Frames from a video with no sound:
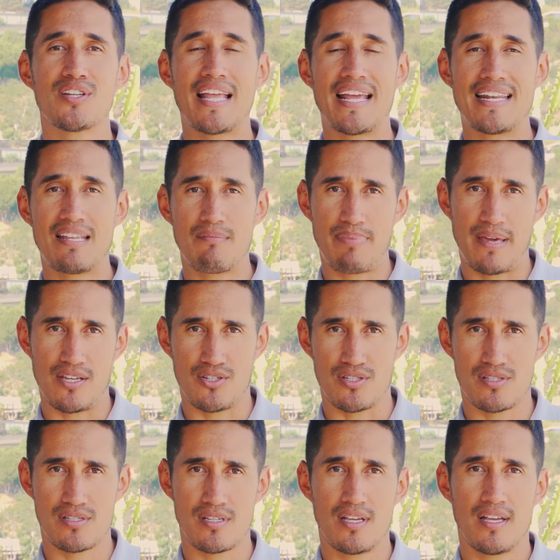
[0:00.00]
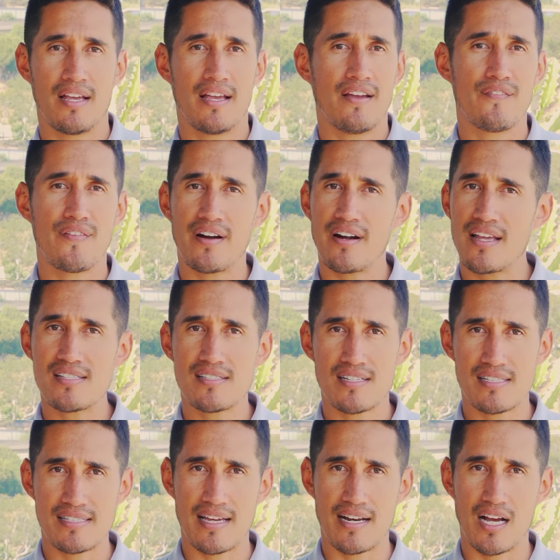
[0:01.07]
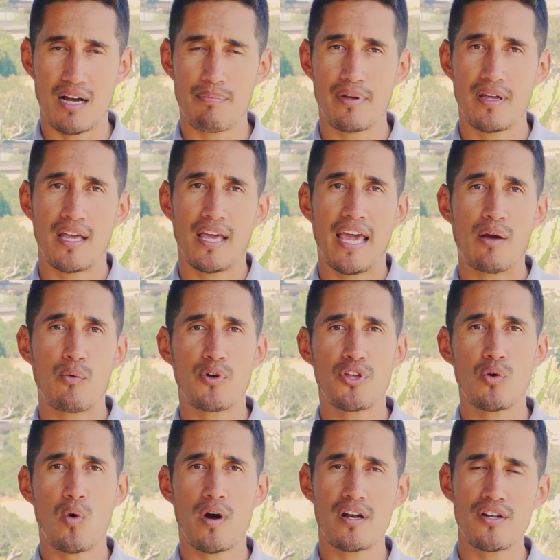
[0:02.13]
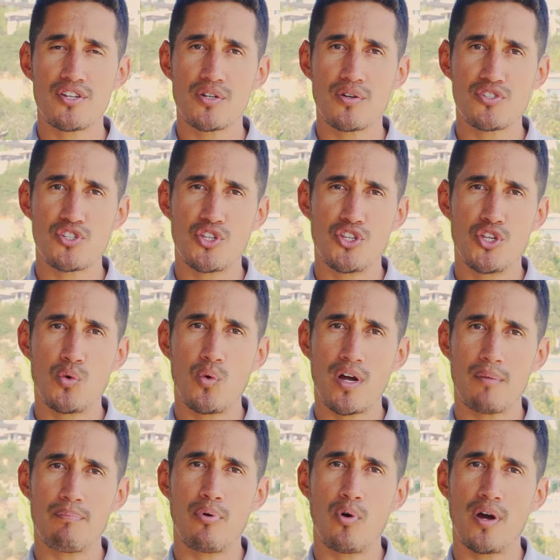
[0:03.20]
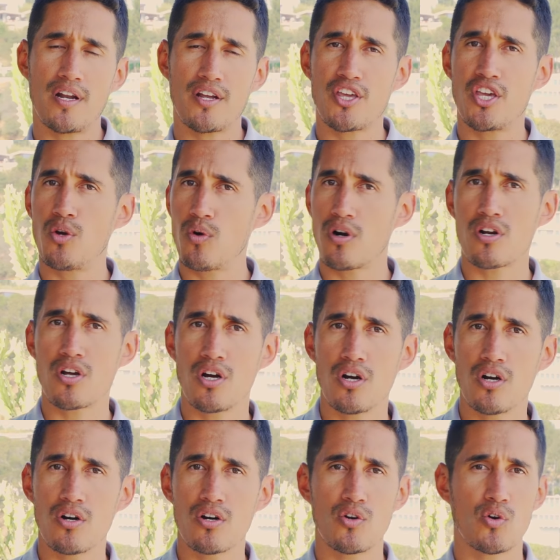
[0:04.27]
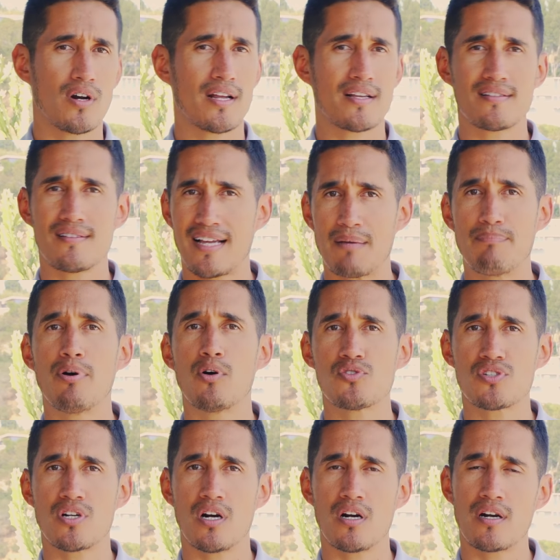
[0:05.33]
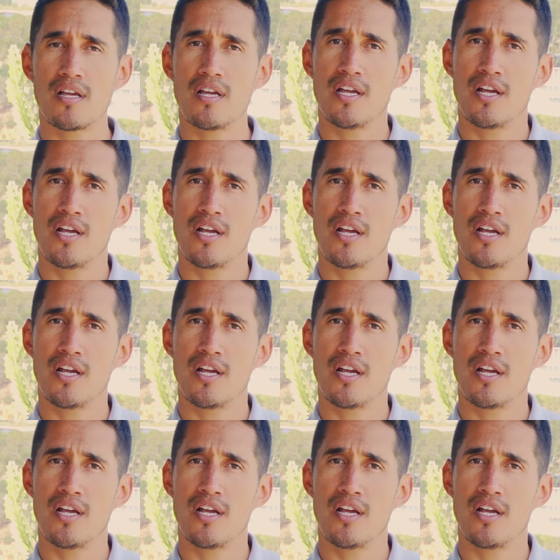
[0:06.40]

landing pages. Very easy to set up. And what you wanna do is you wanna point a QR code or like a postcard